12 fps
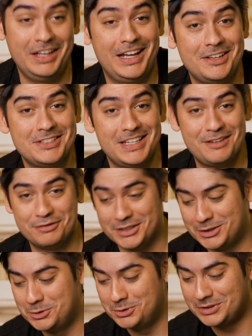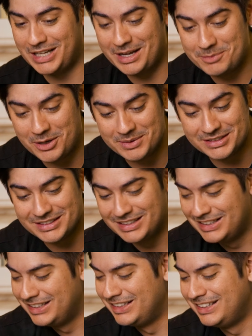How's that for a cool guy moment?
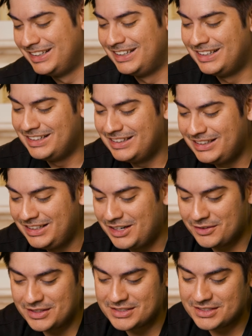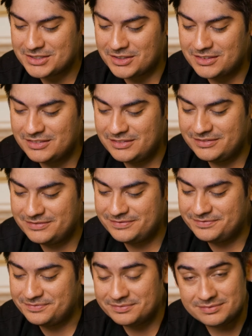You know, there's a
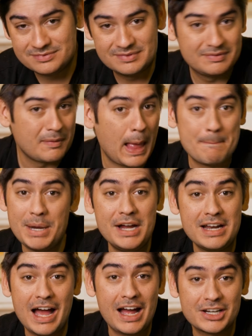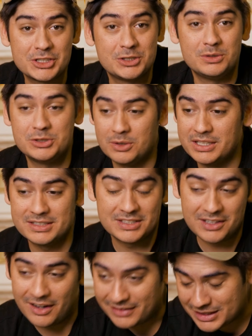certain panache to enjoying a
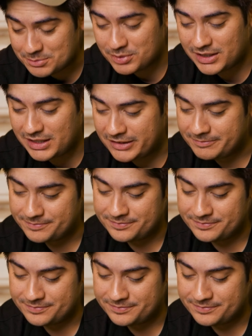cigar that's pretty